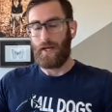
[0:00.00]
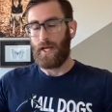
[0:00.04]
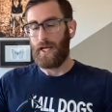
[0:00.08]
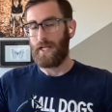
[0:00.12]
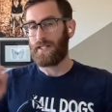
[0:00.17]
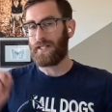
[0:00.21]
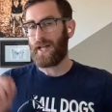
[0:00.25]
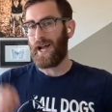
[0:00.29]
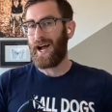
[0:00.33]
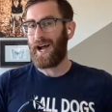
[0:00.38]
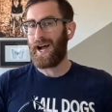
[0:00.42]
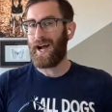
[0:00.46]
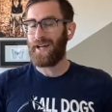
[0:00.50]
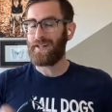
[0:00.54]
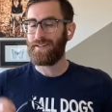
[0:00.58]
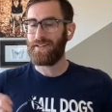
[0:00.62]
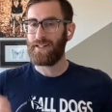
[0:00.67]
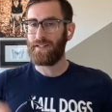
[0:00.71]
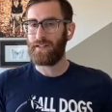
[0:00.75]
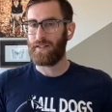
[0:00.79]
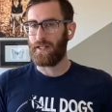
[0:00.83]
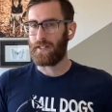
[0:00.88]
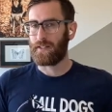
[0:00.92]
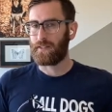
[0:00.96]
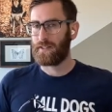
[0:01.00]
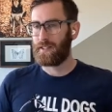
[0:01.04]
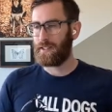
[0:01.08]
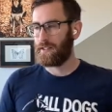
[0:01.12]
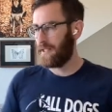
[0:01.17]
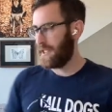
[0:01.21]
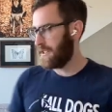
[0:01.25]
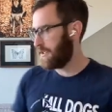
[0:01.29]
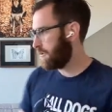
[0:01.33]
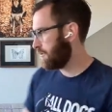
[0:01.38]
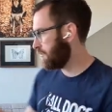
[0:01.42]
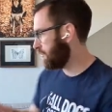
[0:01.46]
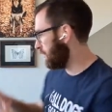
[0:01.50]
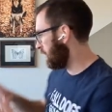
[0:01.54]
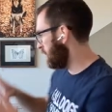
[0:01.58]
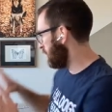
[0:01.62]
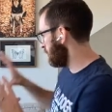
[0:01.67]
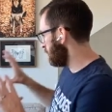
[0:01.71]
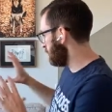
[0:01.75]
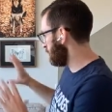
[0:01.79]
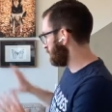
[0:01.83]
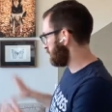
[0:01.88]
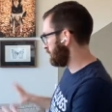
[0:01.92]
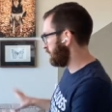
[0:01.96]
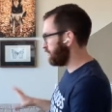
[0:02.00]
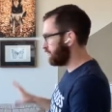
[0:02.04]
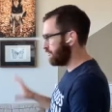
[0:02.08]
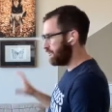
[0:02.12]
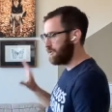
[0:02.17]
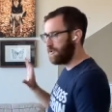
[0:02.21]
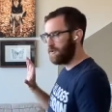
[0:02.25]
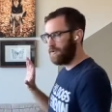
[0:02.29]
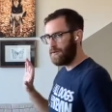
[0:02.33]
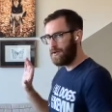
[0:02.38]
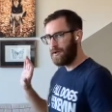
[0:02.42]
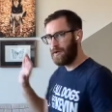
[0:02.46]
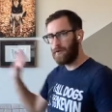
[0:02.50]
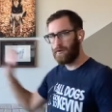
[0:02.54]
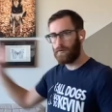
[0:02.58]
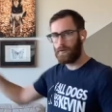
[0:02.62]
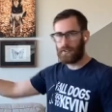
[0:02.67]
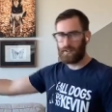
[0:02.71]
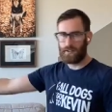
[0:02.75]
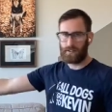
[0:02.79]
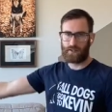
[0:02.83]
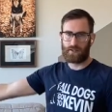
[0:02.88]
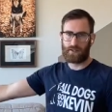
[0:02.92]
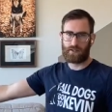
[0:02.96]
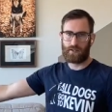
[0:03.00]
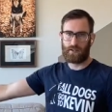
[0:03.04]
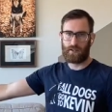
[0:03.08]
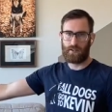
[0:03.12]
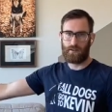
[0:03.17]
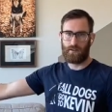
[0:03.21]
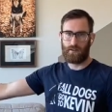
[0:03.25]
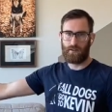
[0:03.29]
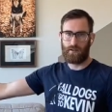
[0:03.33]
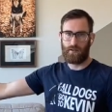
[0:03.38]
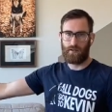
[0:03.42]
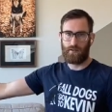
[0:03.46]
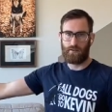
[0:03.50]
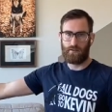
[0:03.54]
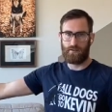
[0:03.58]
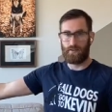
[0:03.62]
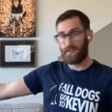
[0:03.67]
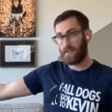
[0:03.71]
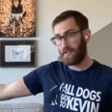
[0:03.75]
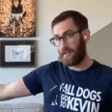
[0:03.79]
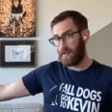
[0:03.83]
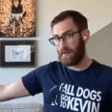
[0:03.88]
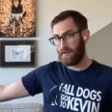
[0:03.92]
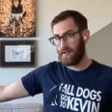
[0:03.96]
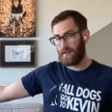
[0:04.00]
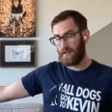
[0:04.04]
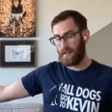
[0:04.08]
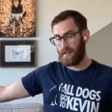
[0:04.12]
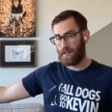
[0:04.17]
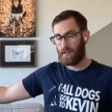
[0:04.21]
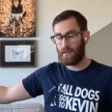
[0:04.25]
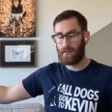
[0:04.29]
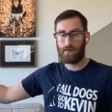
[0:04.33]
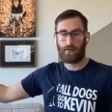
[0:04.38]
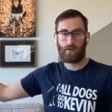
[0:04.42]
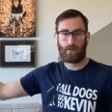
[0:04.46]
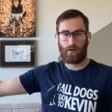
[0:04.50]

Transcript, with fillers: it's highly likely that your dog will start to notice the scary thing,